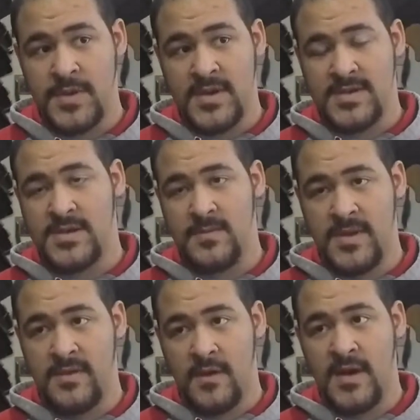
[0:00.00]
because to
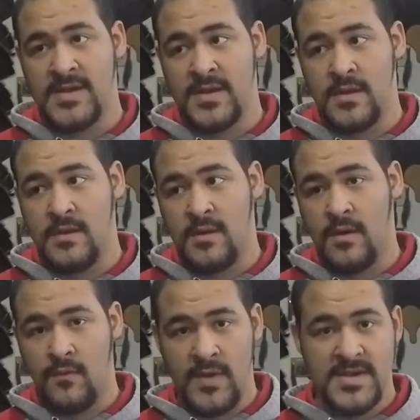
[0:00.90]
me there is a
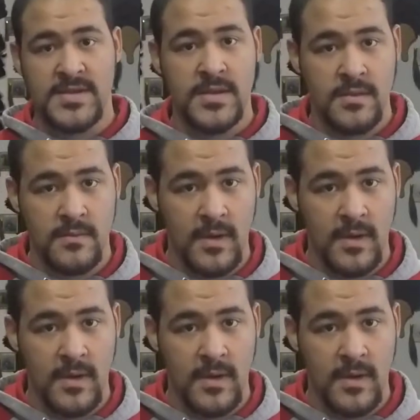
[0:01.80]
risk